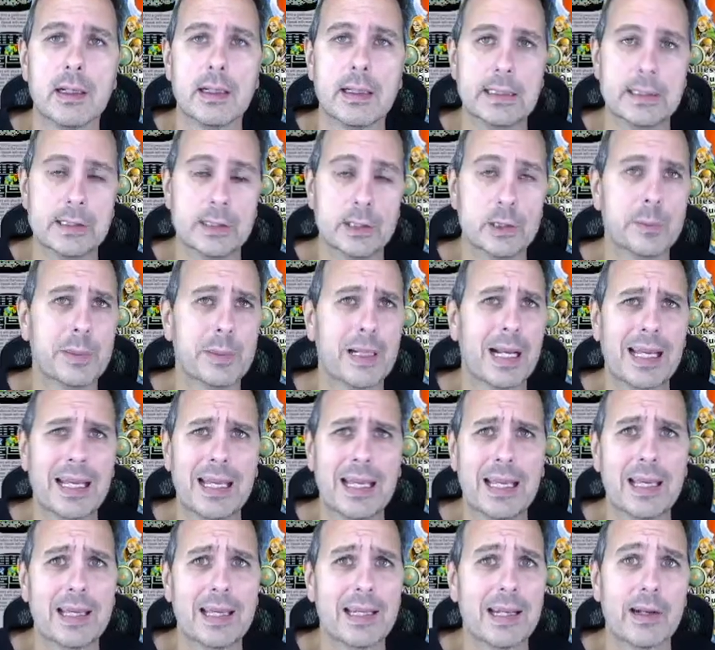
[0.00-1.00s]
Assuming I
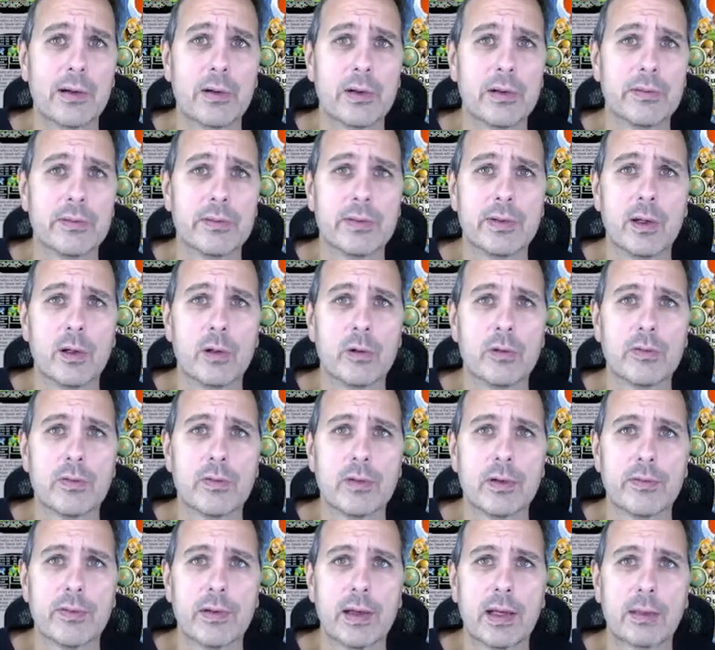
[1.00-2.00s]
can. I don't even know
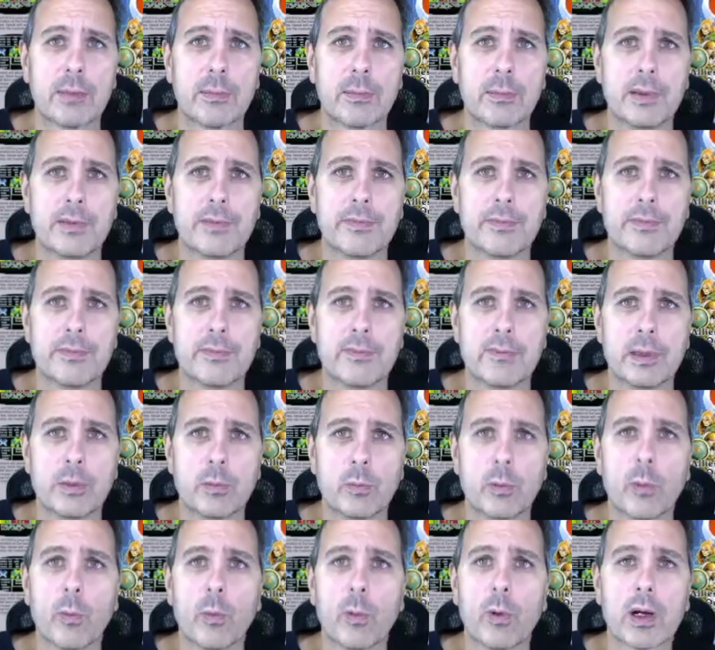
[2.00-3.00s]
if it
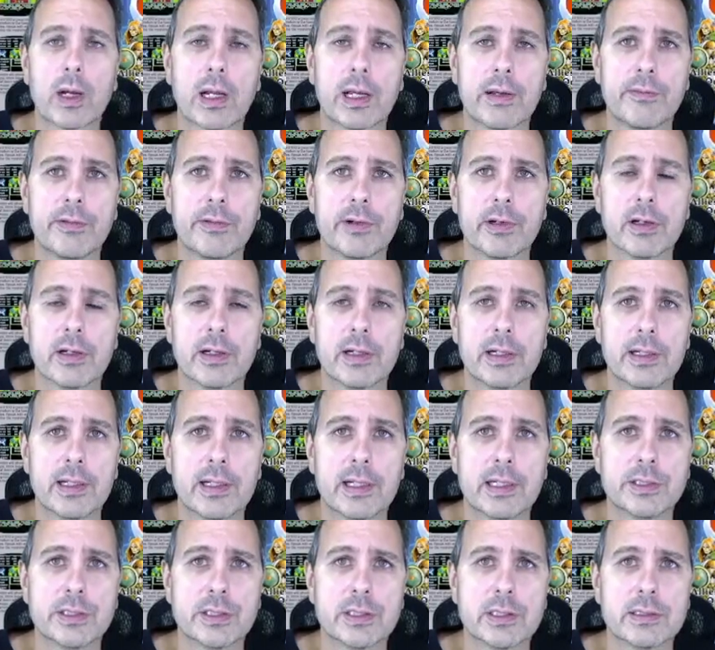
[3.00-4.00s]
will work if you're in a
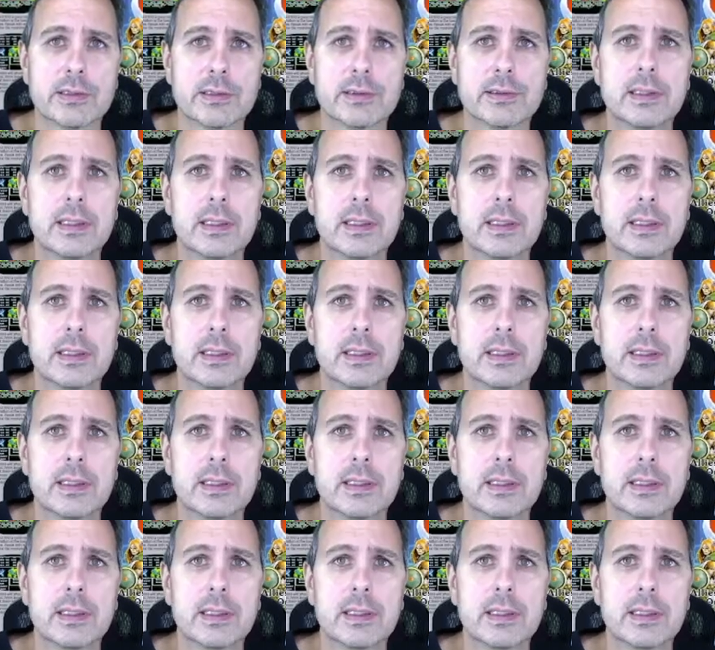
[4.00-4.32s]
dungeon.